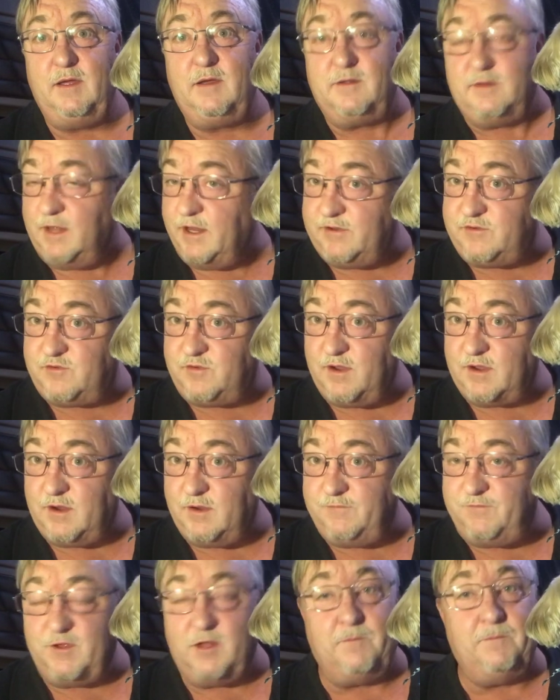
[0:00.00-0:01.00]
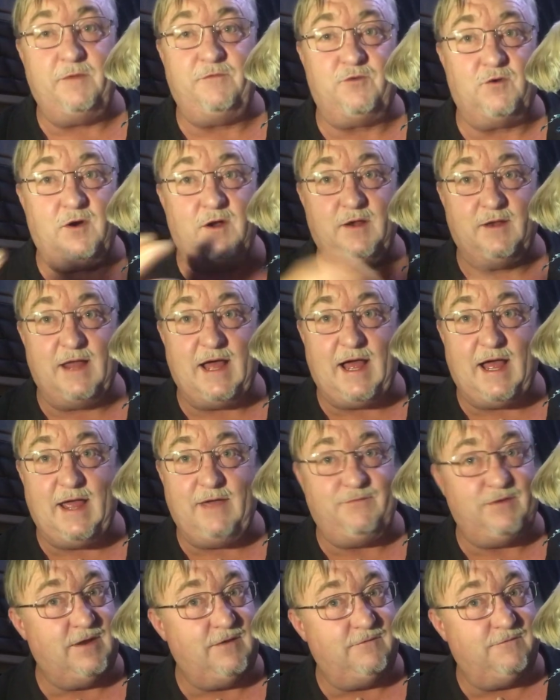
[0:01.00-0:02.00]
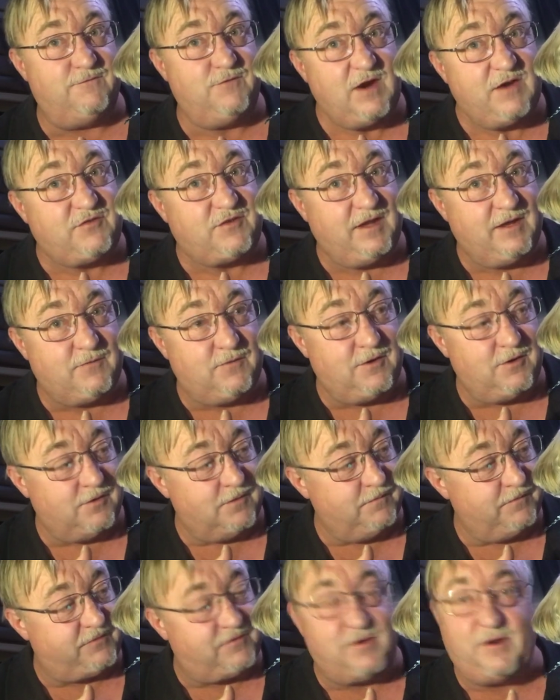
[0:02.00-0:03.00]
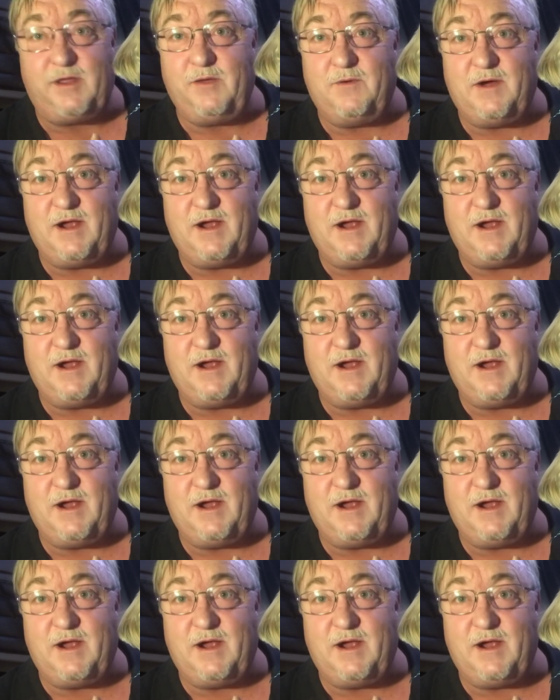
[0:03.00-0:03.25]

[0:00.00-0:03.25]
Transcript: clutch trucker filmed before a live and freshly groomed studio